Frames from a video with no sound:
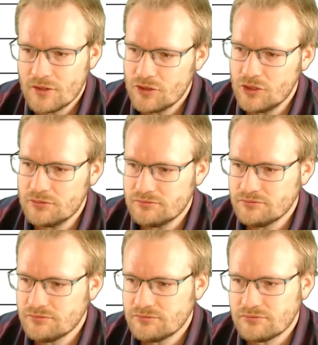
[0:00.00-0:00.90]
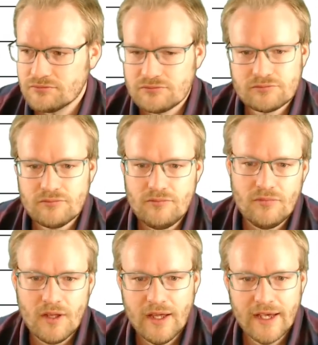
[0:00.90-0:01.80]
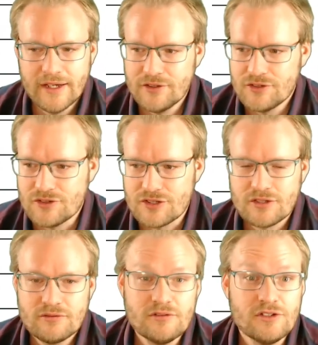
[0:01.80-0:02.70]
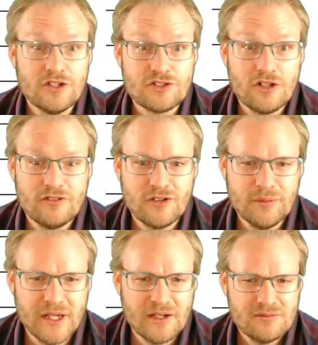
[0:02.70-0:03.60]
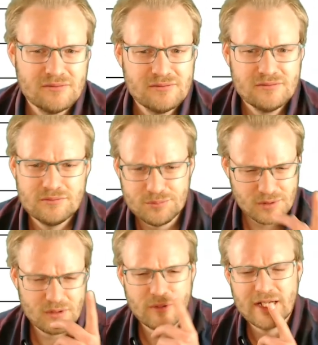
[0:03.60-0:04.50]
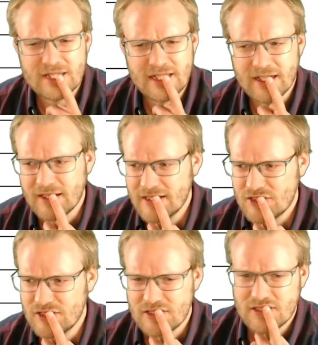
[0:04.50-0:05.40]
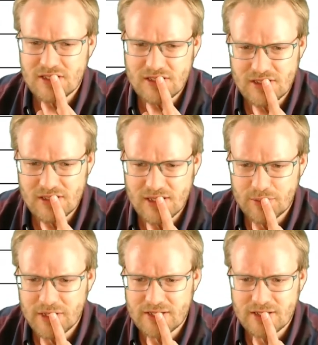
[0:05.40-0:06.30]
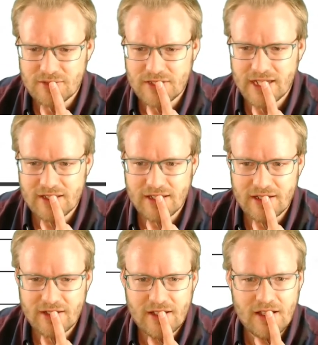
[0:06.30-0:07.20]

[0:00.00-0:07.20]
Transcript: Cool. And you solve from there. But wait a second, let's just help ourselves get there.